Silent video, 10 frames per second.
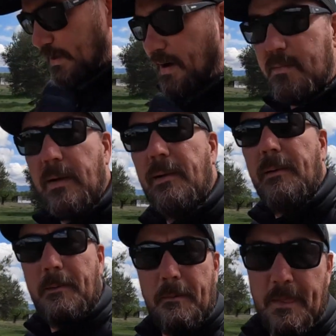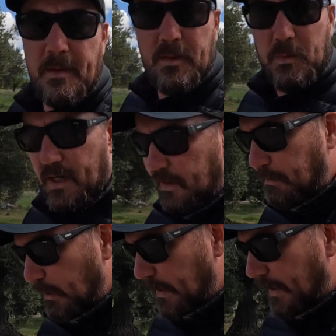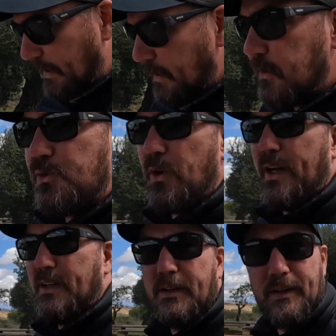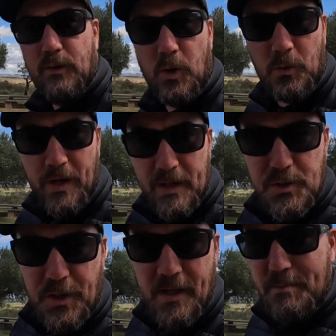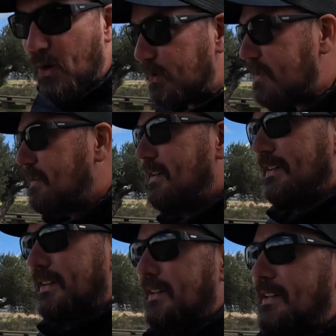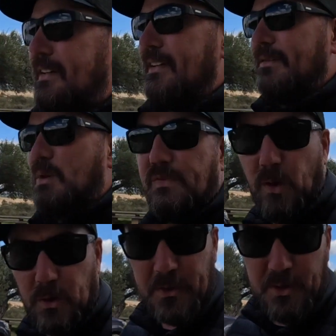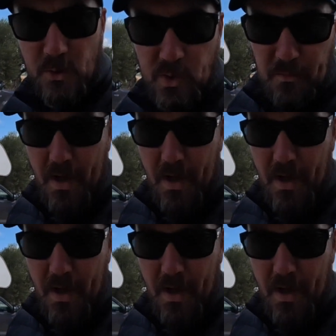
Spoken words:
time we had to put the truck into the low range gearbox. We followed Google